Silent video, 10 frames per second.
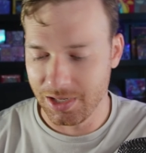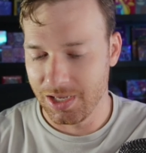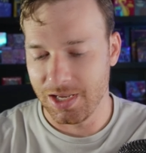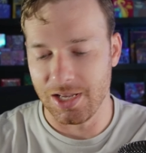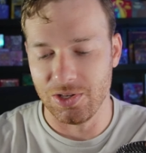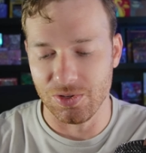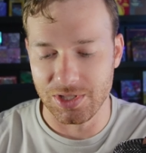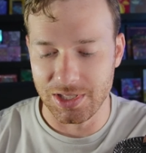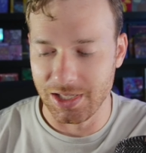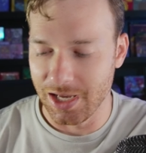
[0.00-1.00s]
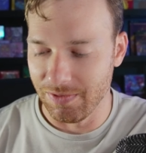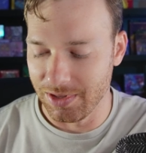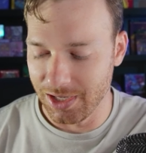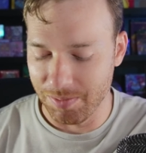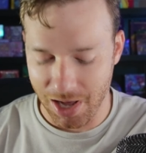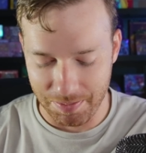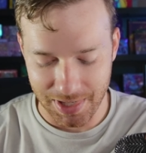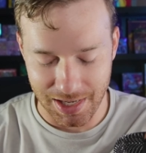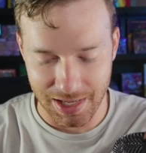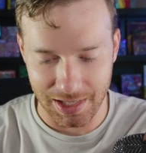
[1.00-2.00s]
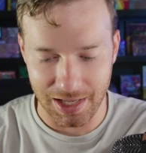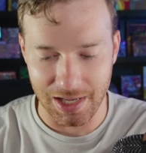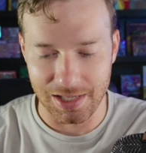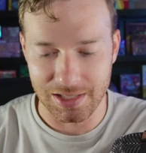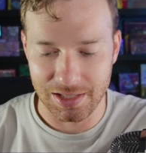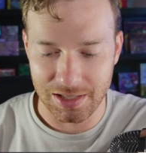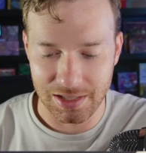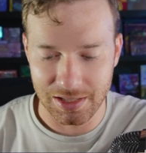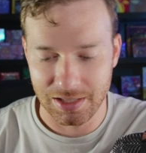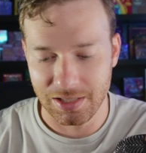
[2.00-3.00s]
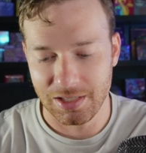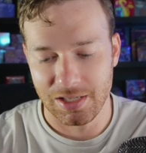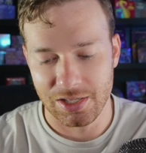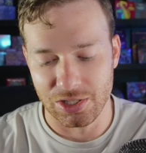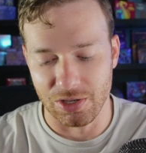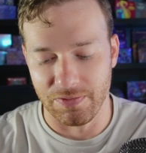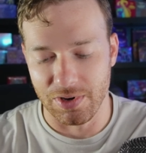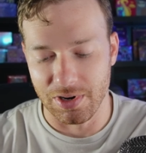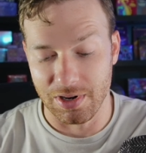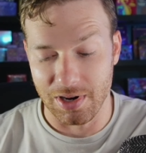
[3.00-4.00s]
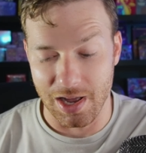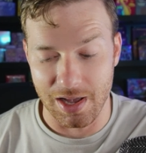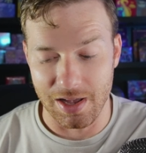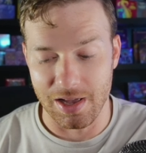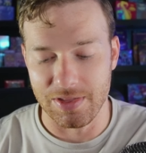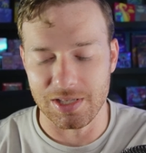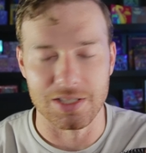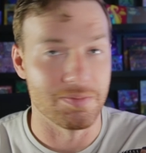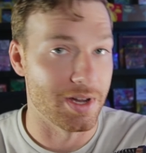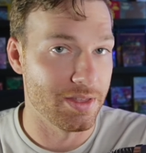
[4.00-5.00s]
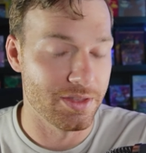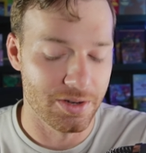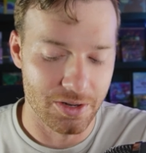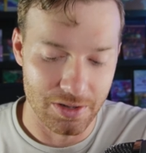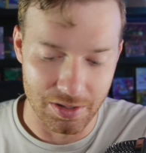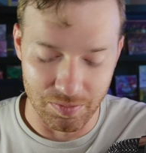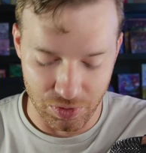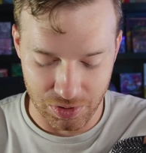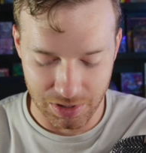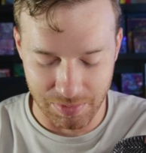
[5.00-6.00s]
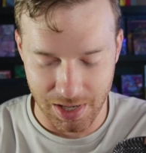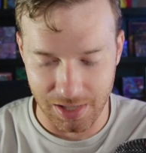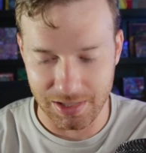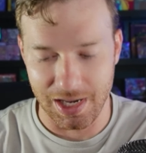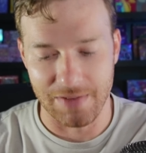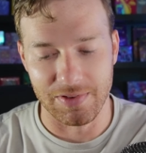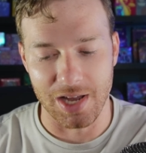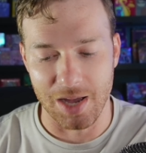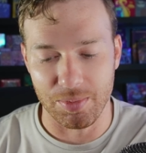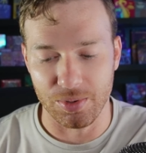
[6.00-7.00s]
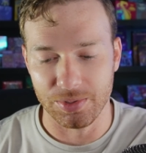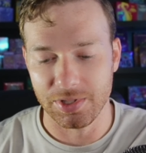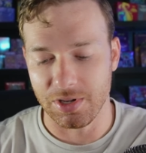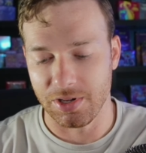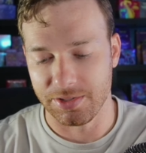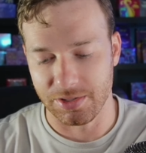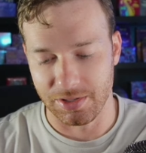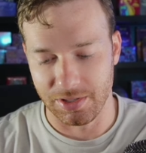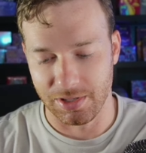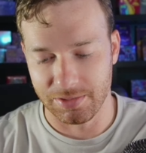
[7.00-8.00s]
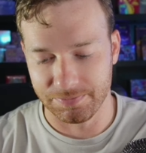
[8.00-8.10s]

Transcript: And you'll see everything popped out of that case. So far, uh, this is my third booster box. I have not pulled an alt art yet.